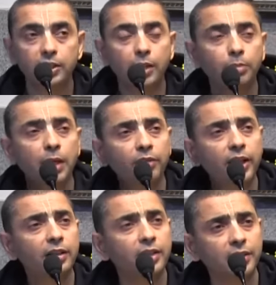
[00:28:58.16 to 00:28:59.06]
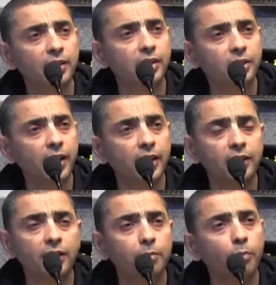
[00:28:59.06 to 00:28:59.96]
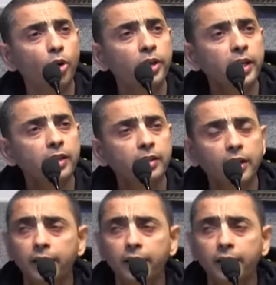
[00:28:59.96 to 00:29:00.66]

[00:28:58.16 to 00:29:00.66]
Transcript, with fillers: Sometimes we get this understanding that morning till